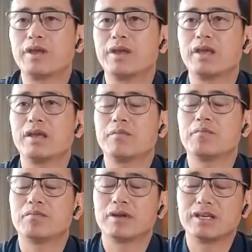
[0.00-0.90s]
be
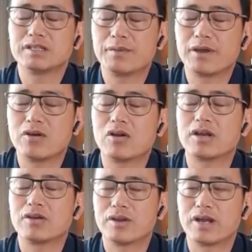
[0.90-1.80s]
East
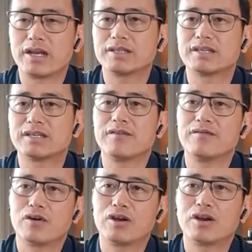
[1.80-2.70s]
Bengal and United
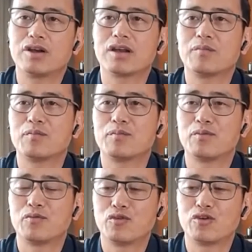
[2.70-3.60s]
Sikkim. Foreign club
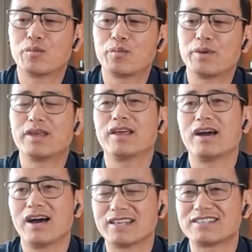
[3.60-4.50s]
would be
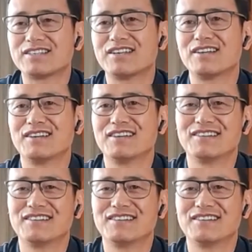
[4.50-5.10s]
Arsenal.